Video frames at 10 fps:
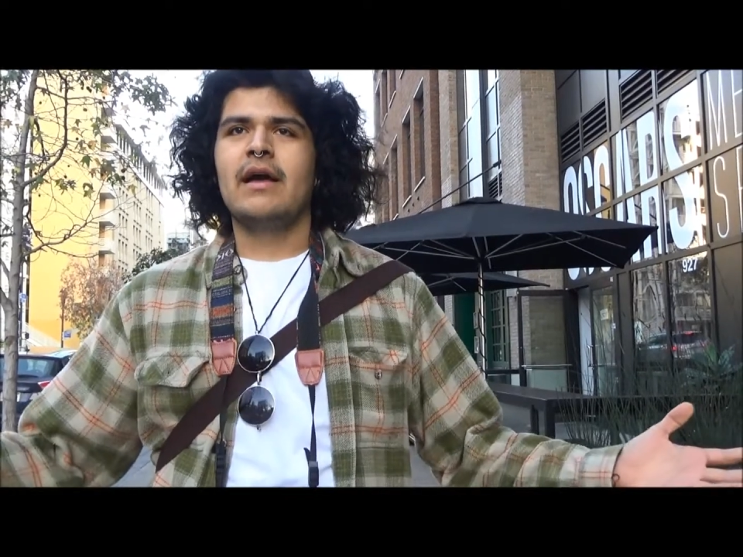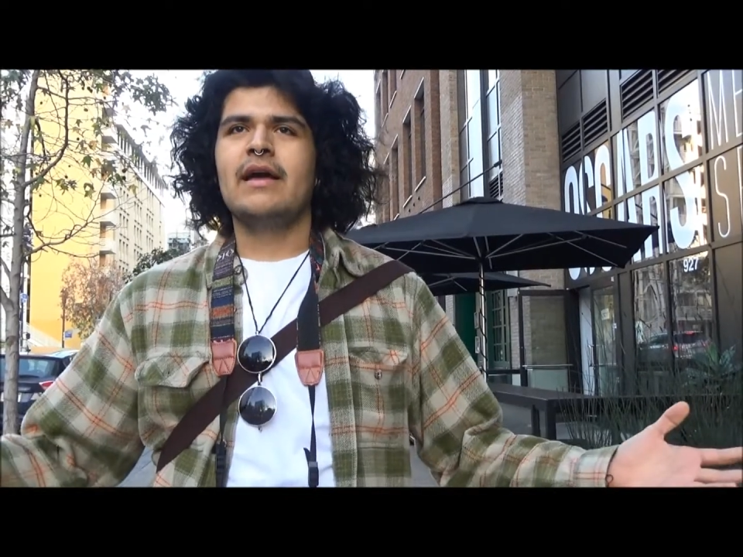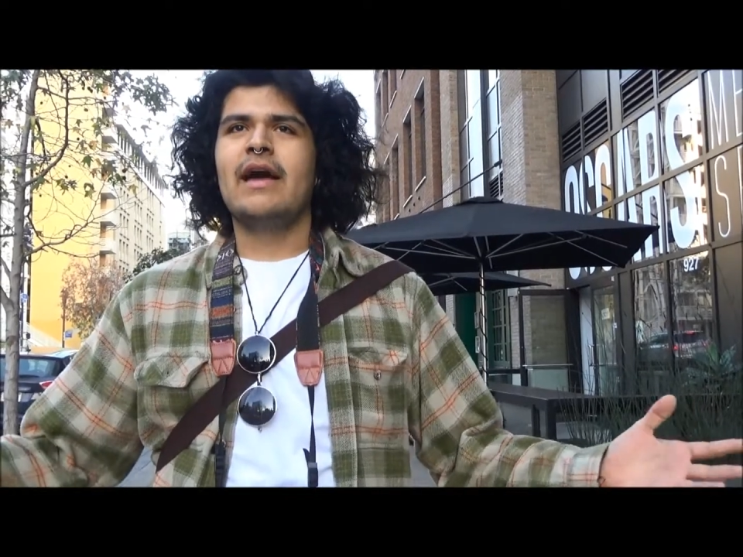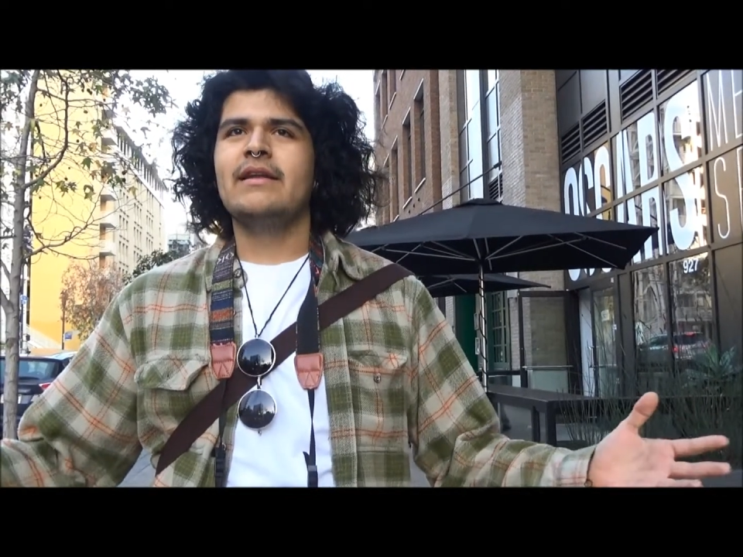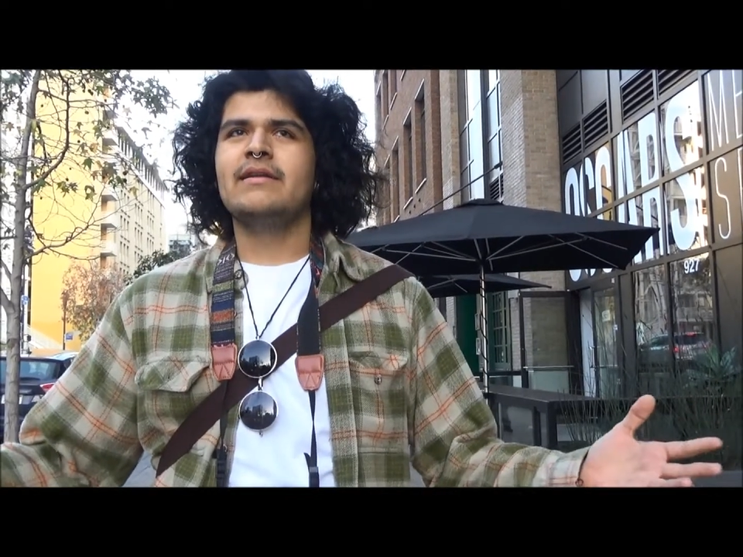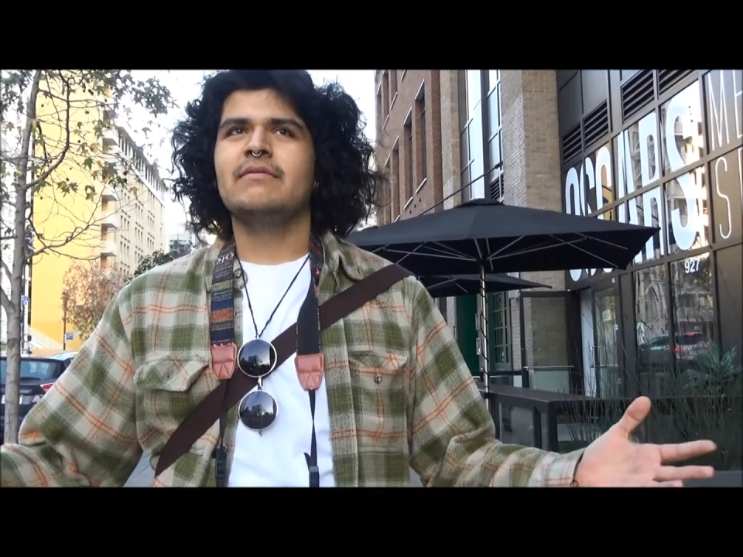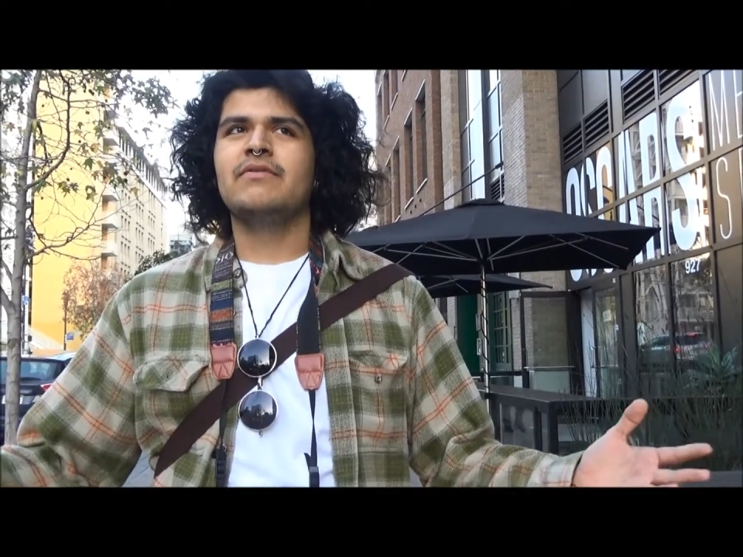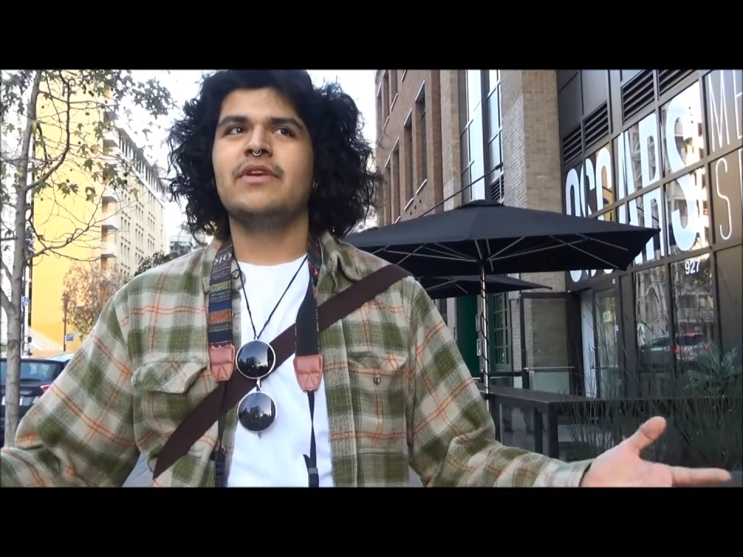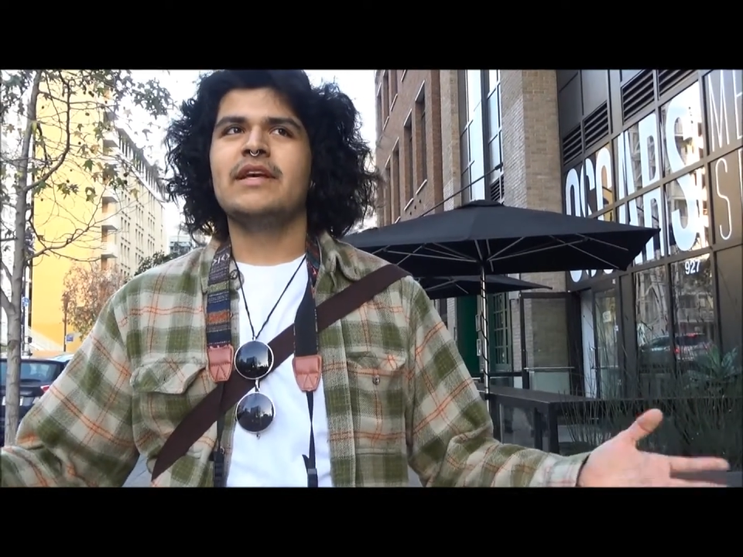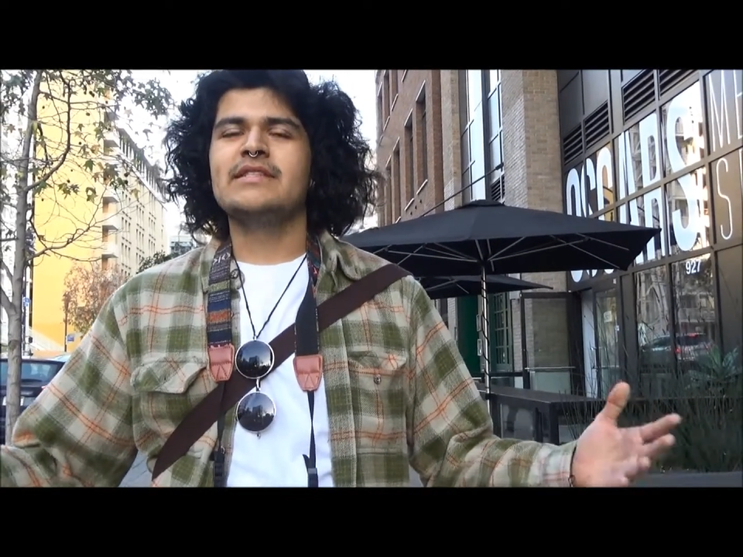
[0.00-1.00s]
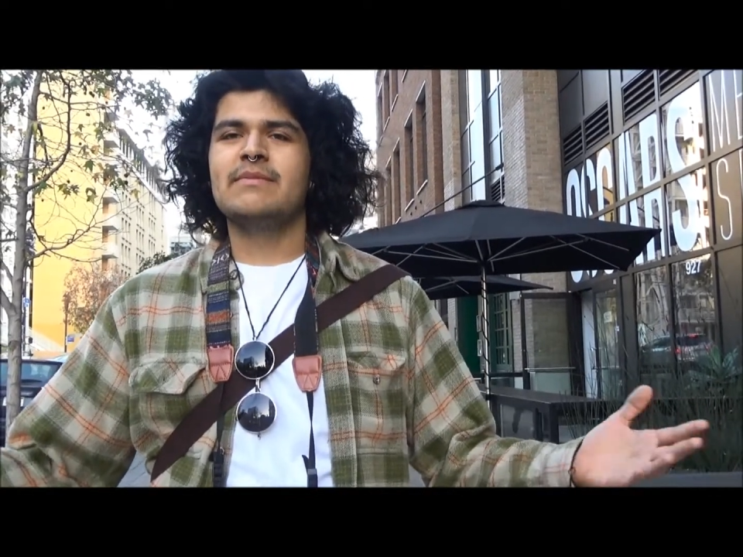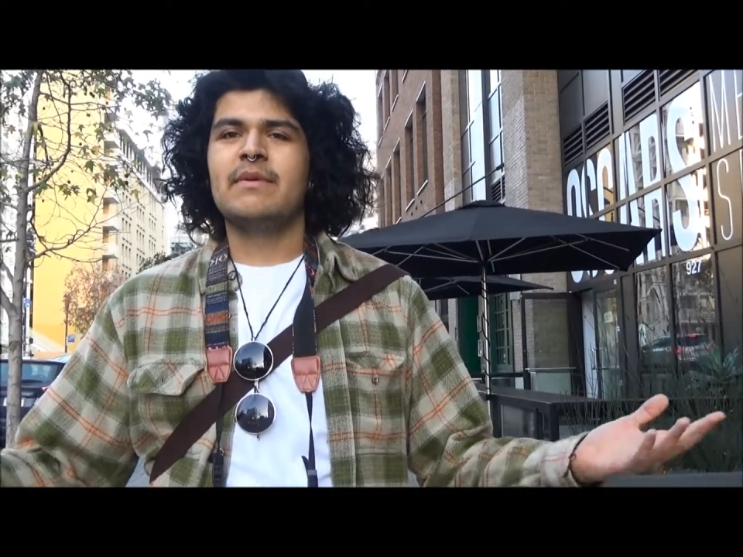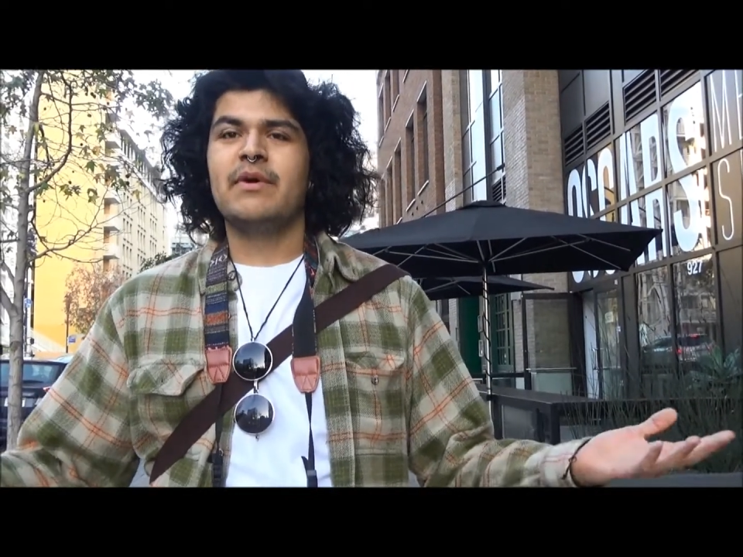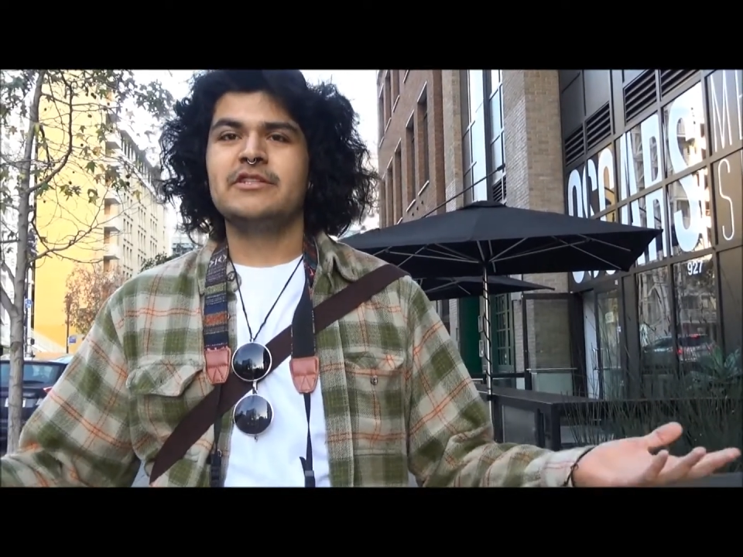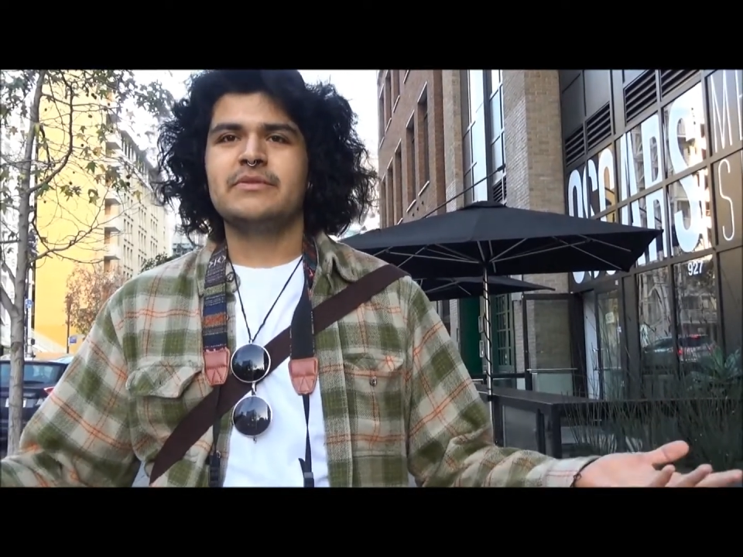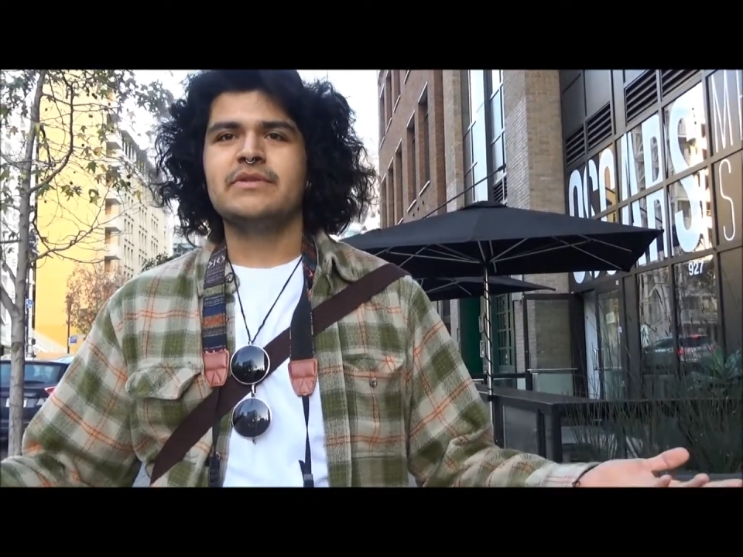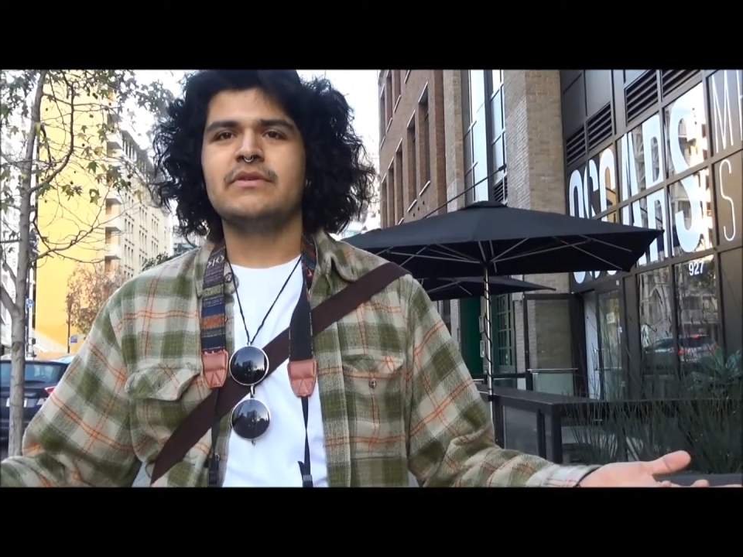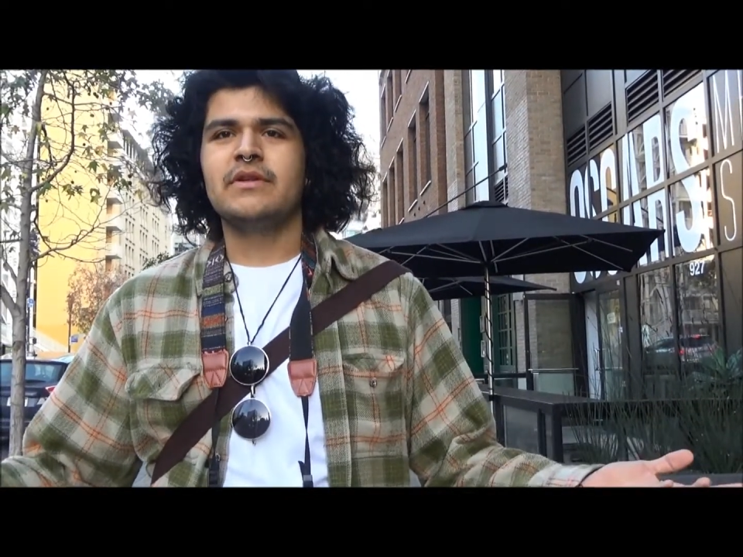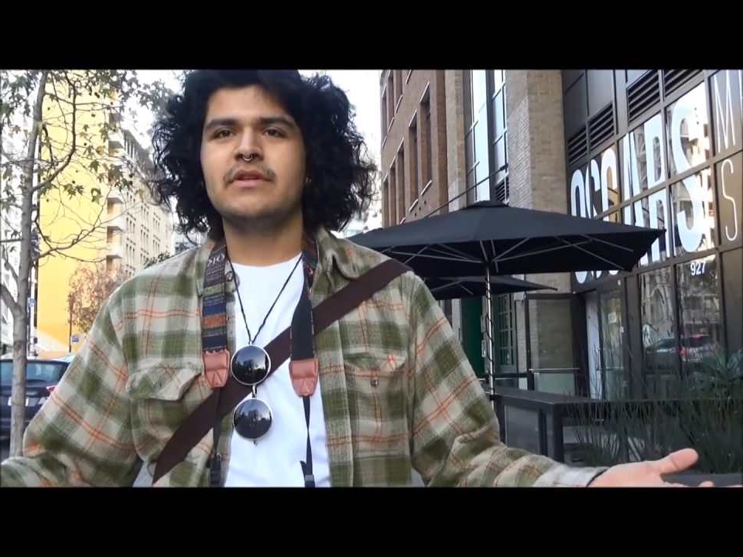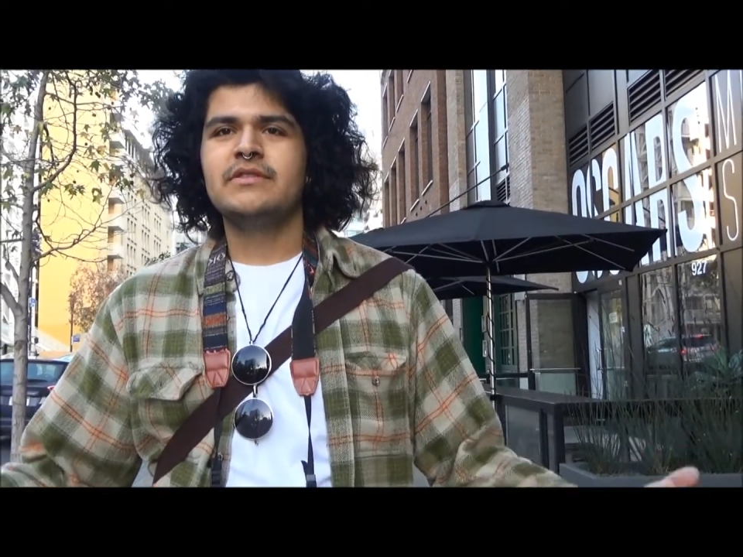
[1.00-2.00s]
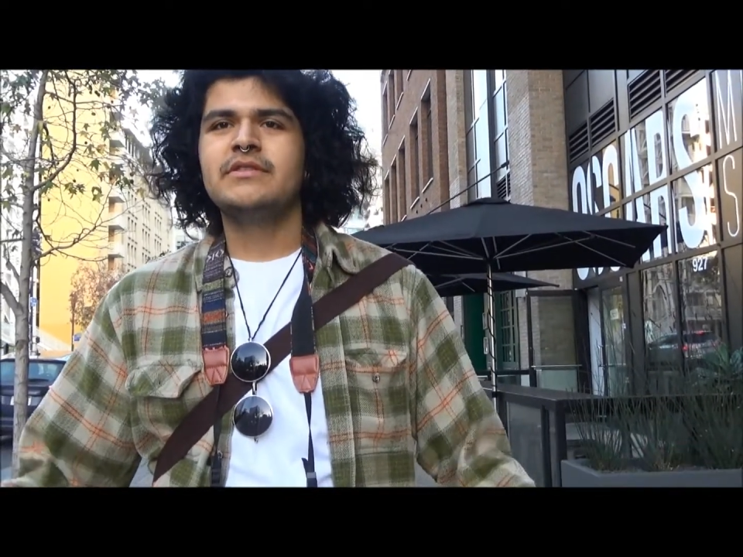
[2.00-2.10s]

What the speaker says: I didn't realize that my project was so large.